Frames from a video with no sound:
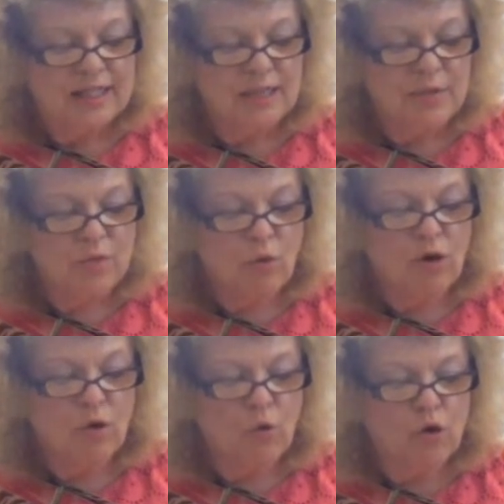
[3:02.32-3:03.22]
Libby
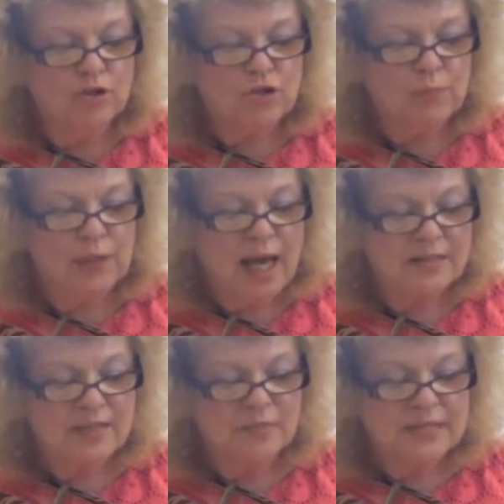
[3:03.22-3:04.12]
wore orange
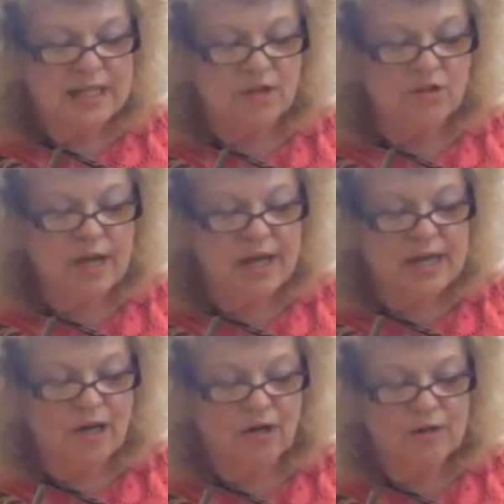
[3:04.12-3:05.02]
blossoms in her
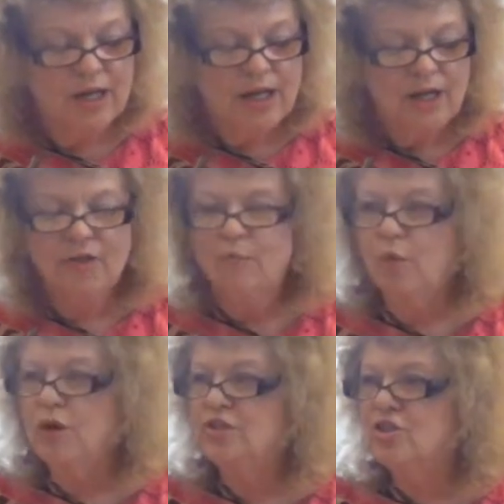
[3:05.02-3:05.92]
hair. The
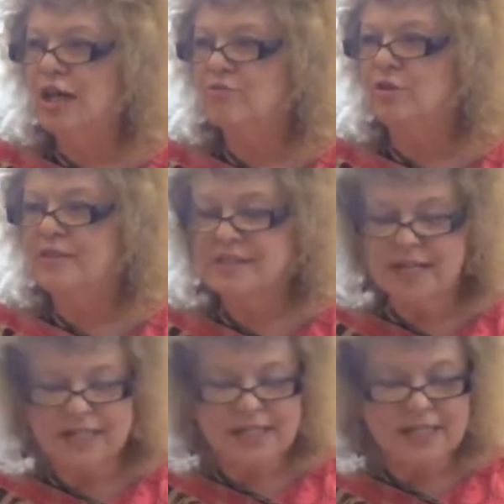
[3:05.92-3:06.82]
boy general
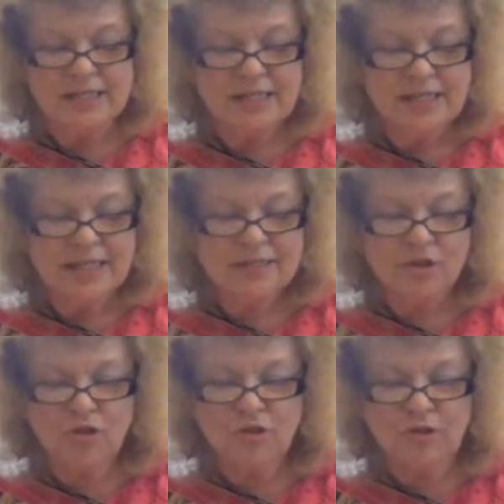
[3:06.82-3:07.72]
scented his
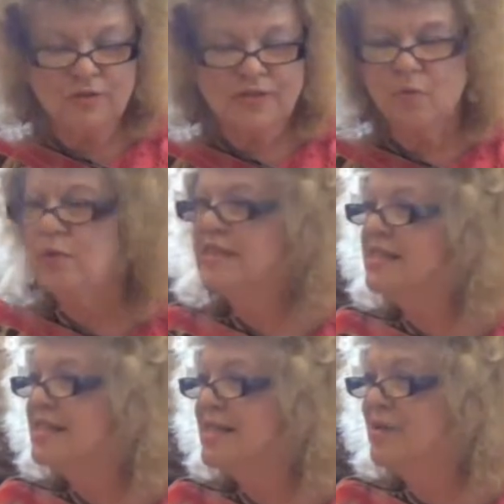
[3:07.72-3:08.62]
curls with
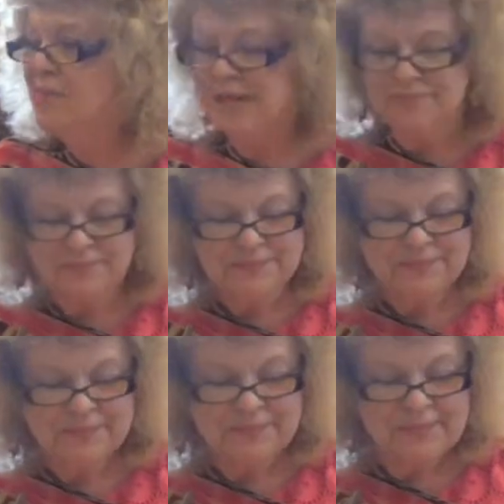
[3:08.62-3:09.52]
cinnamon.
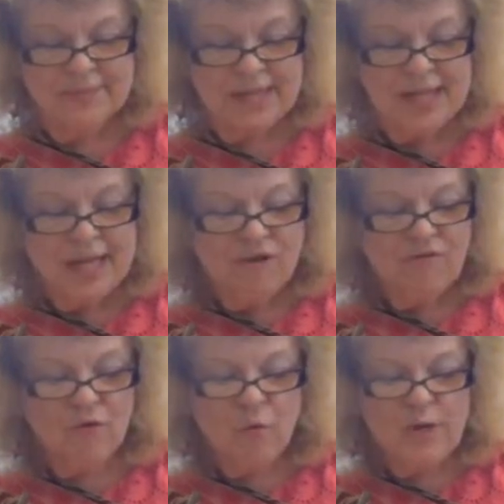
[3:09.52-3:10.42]

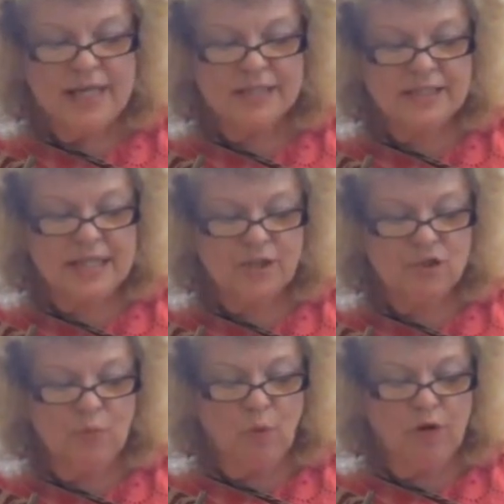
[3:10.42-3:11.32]
For weeks,
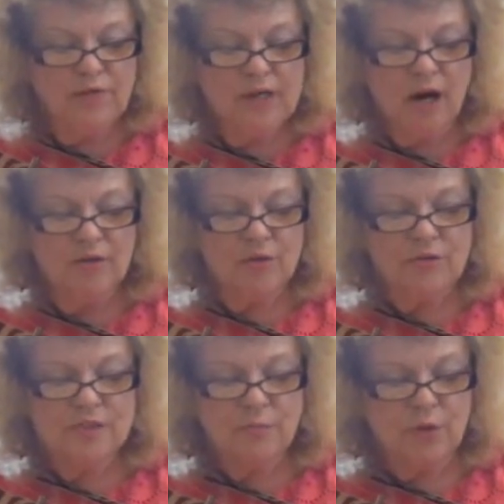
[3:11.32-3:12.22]
each bore the
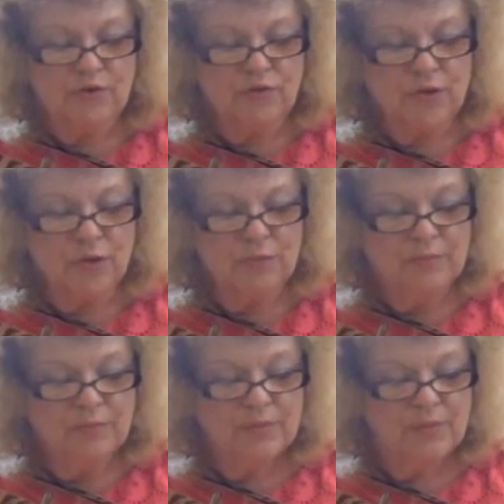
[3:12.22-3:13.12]
other's perfume.